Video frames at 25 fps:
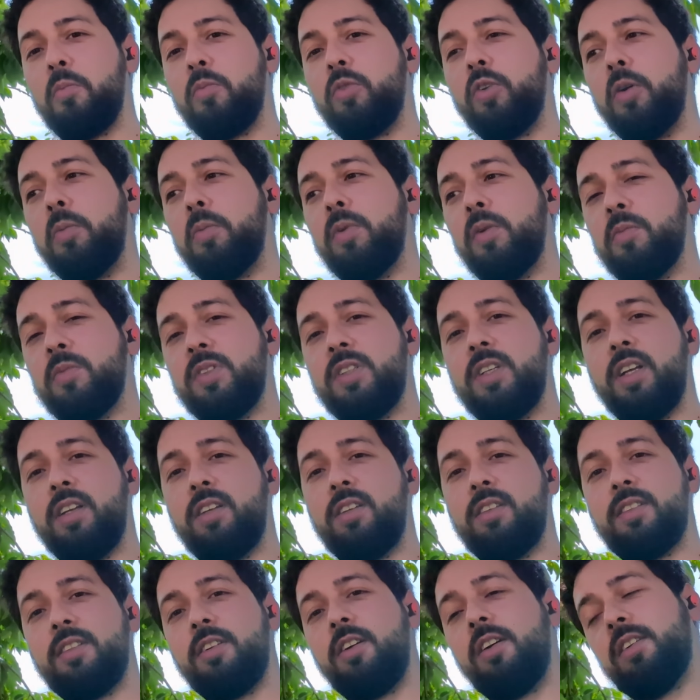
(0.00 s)
problems
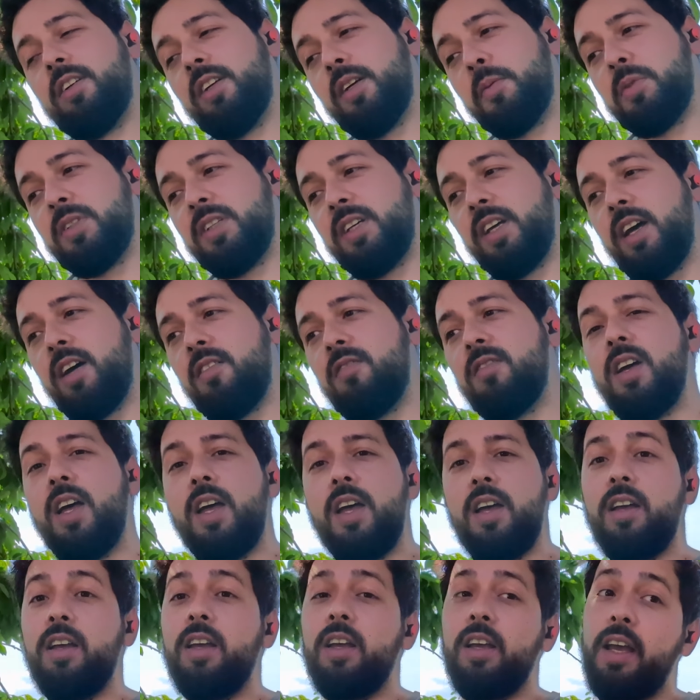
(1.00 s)
that startups have,
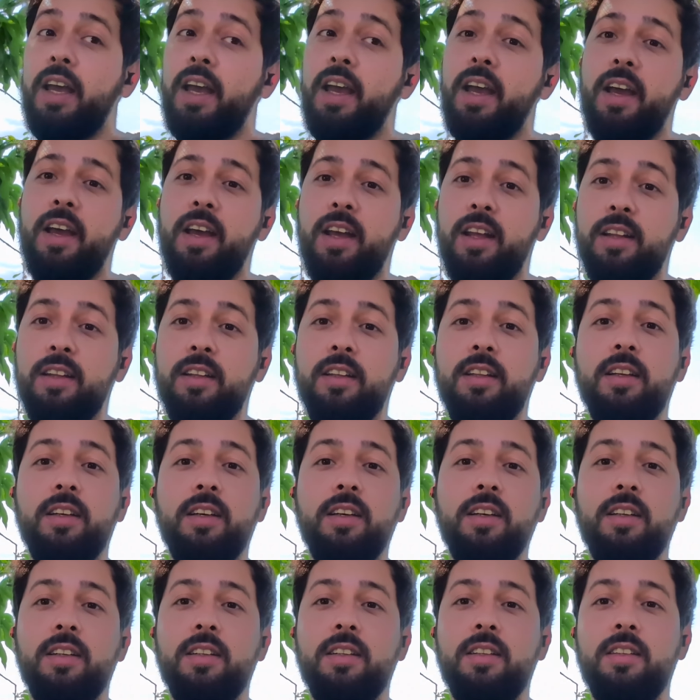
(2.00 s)
and
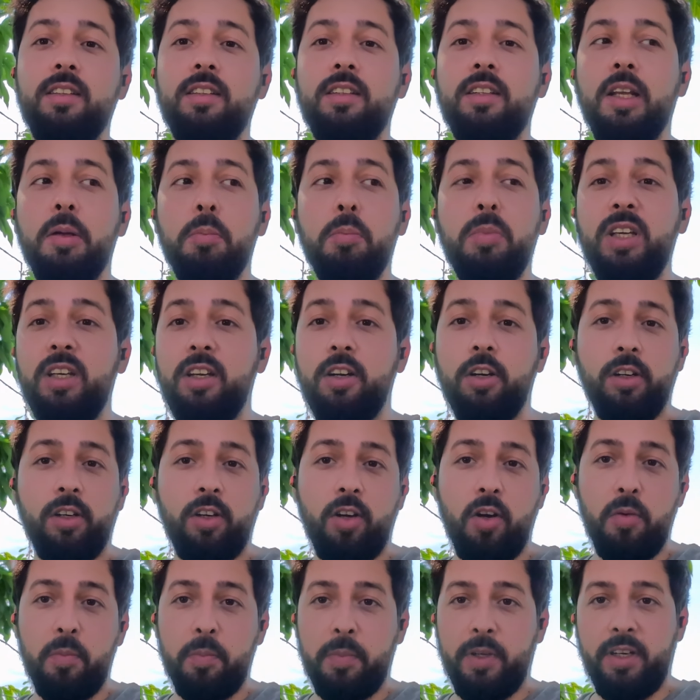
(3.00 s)
the bigger
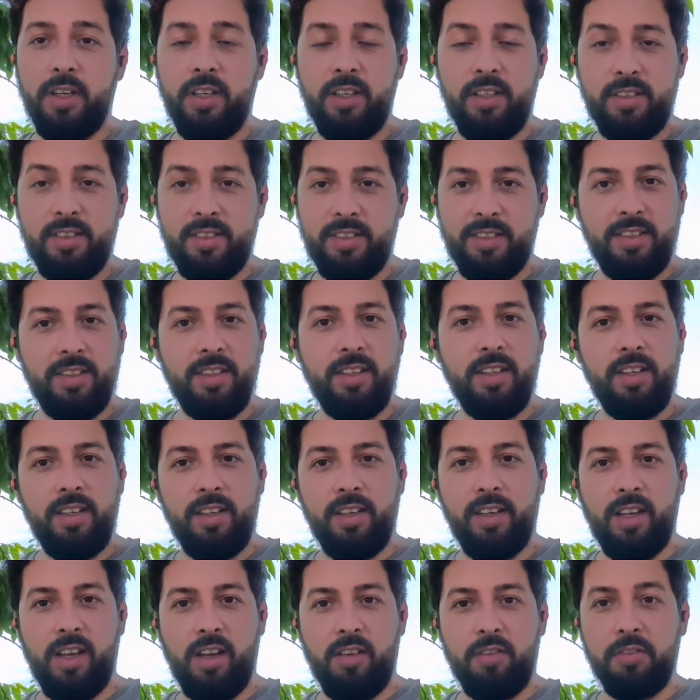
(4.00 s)
companies
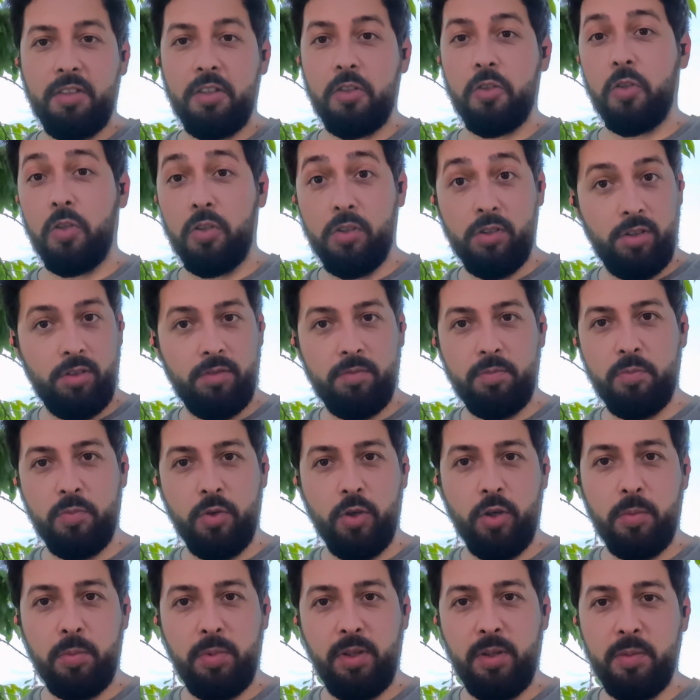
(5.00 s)
have their own
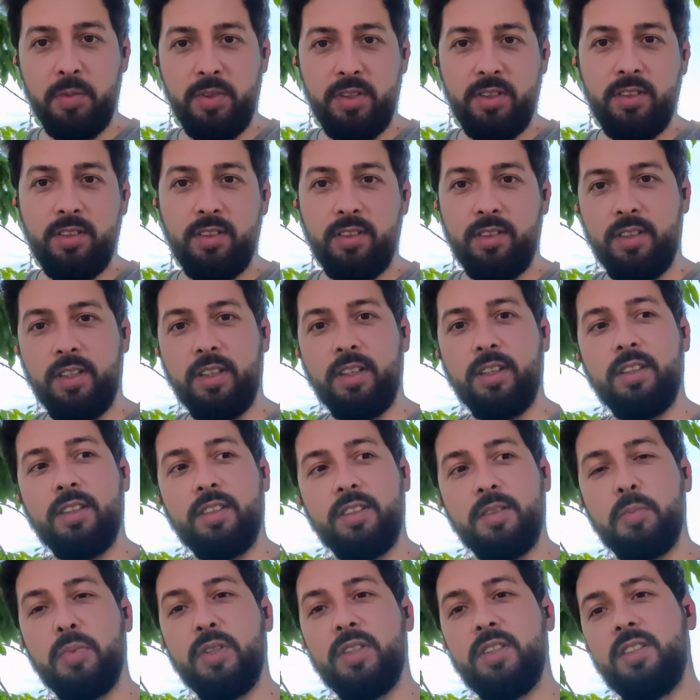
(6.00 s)
problems
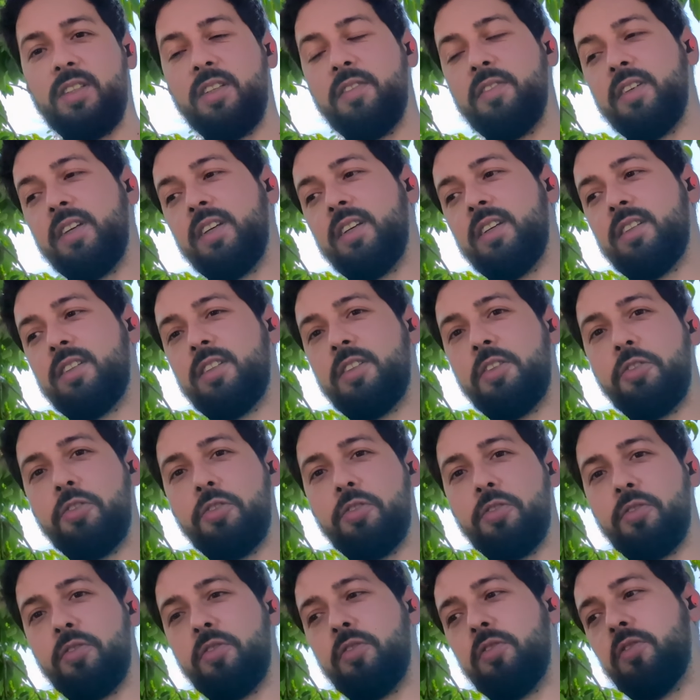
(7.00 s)
specific
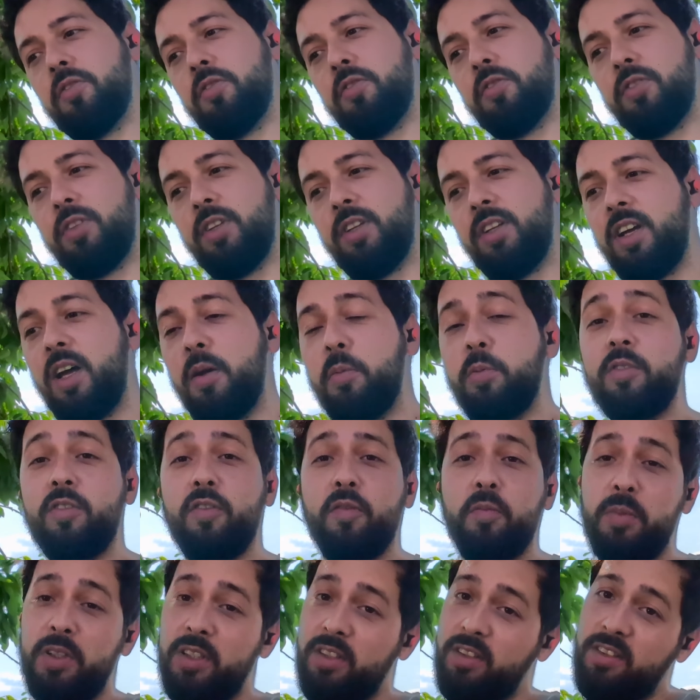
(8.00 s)
to the types
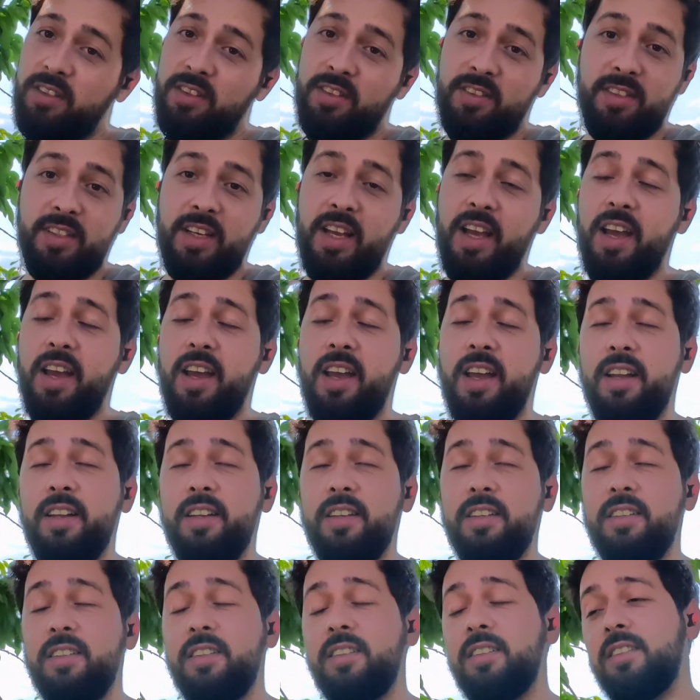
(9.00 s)
of business
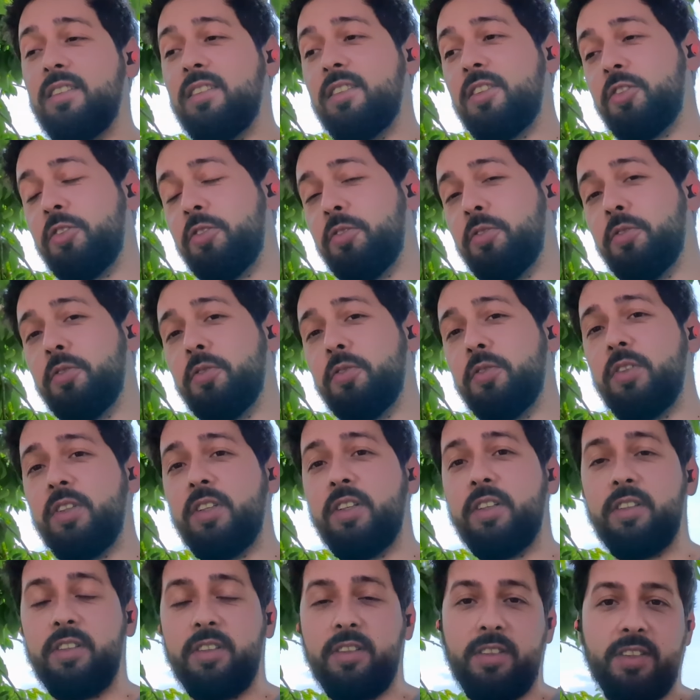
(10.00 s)
and to
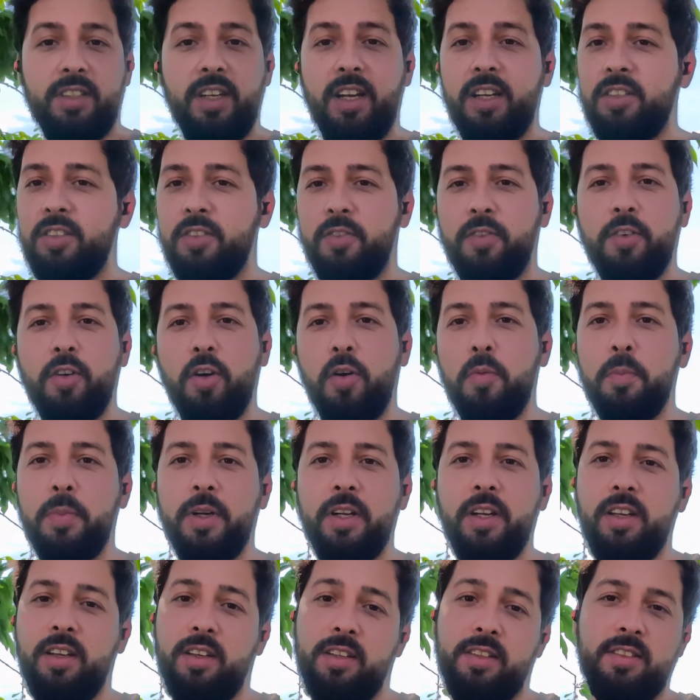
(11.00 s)
the size of
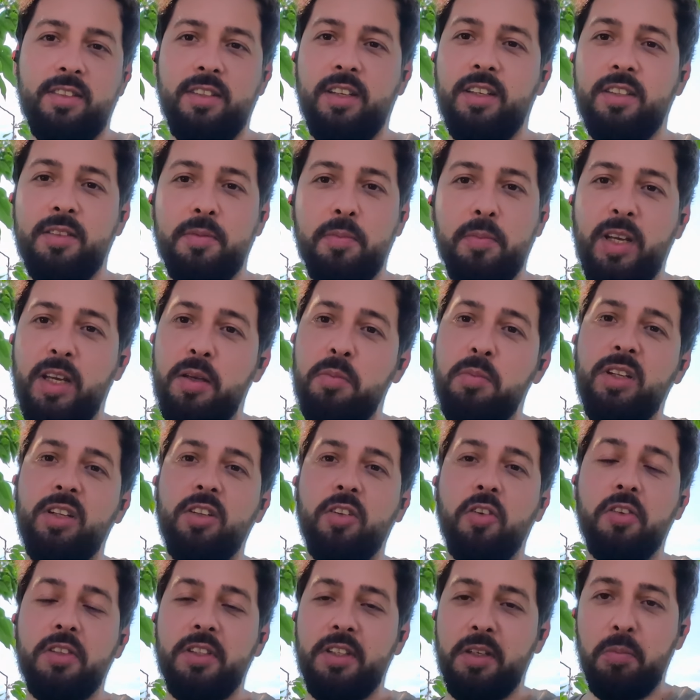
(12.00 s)
company. It may be
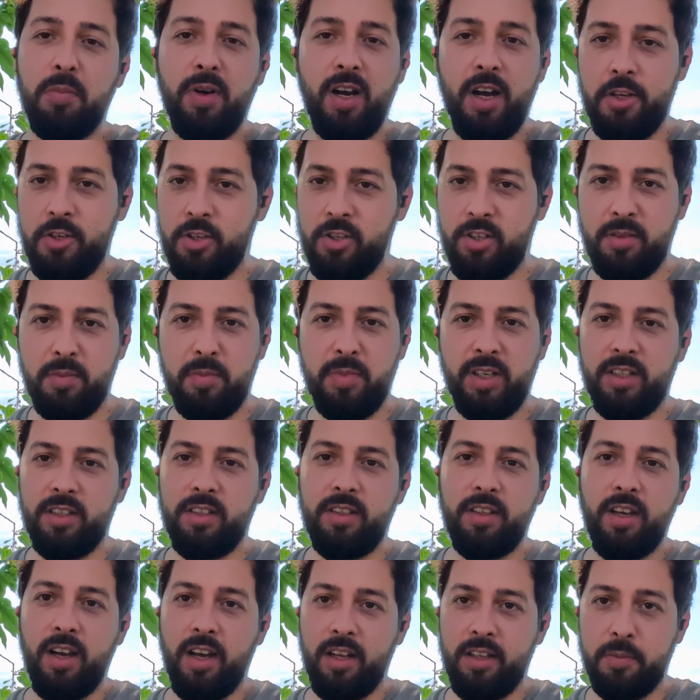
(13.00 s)
not the budget,
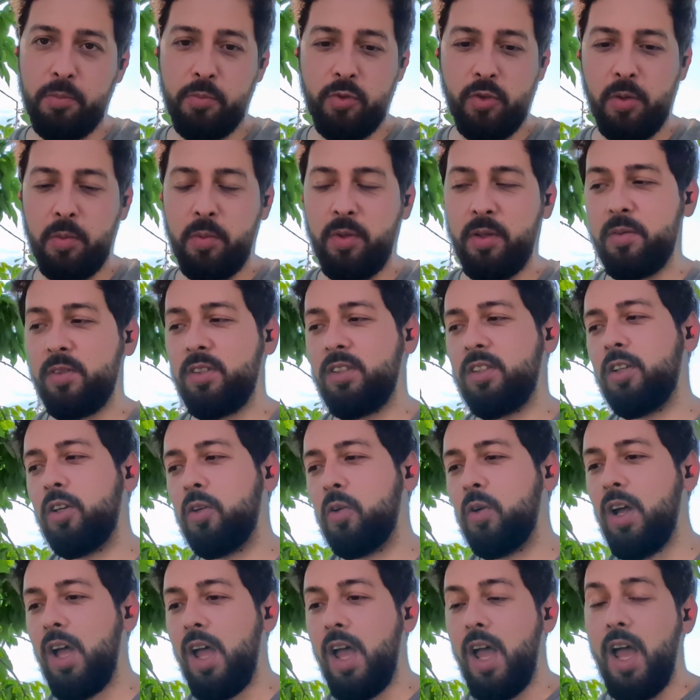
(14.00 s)
but the other problems.
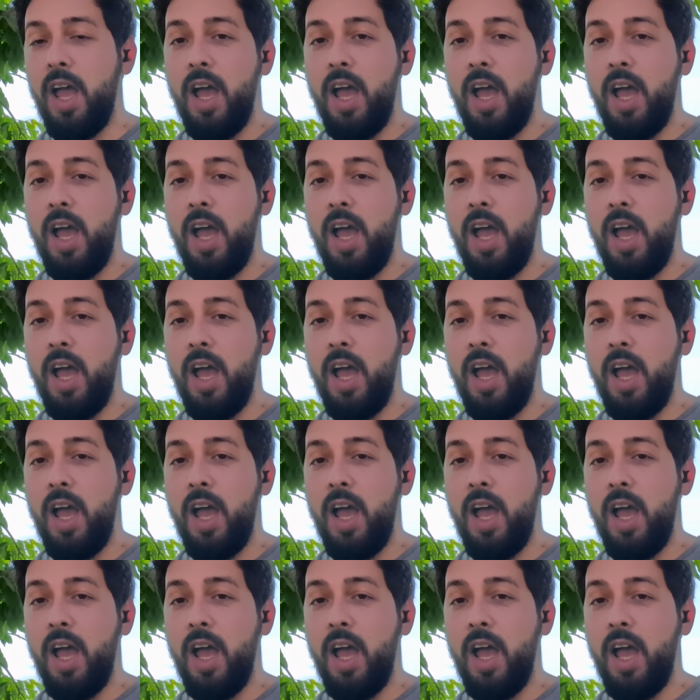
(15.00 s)
So